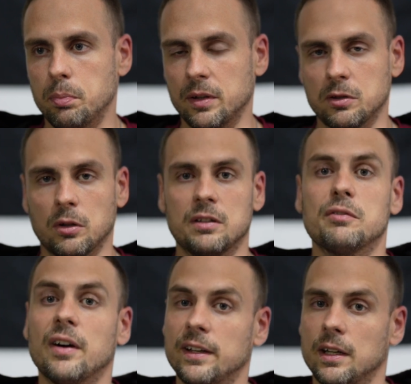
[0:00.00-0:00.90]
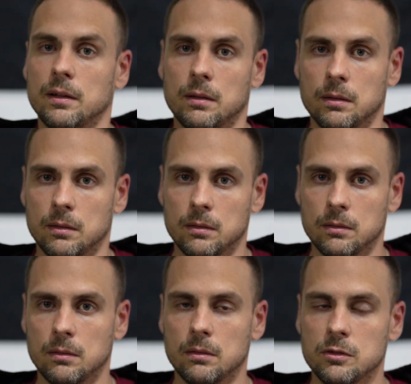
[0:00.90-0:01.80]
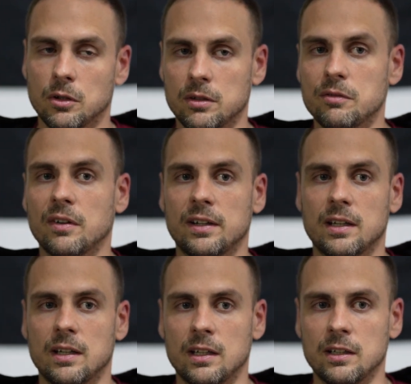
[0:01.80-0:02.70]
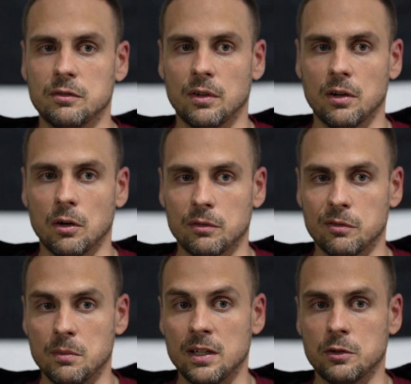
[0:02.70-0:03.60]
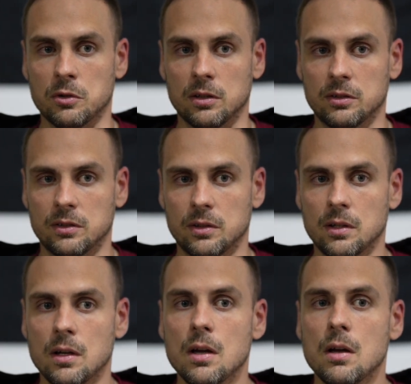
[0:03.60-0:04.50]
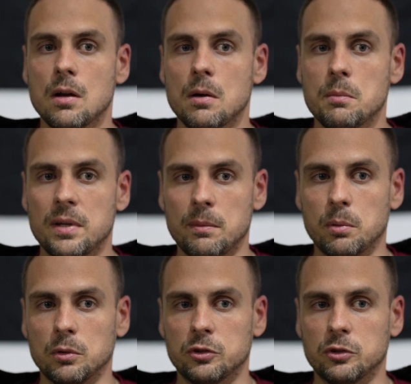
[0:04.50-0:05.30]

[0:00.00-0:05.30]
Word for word: But it's hard to find that. It's hard to find that. And it's very hard for me to trust people.